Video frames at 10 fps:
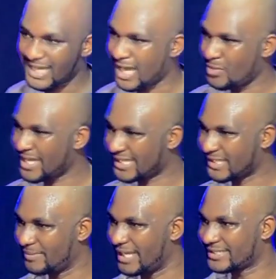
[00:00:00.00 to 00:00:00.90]
Are we
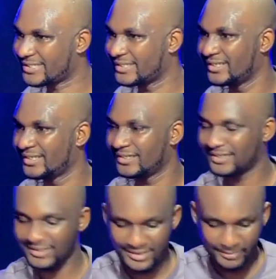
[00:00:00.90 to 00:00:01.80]
getting blessed?
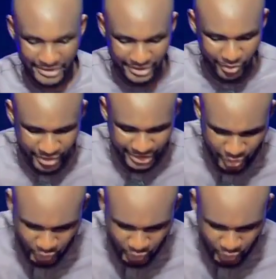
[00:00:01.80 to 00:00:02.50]
Pray in the Holy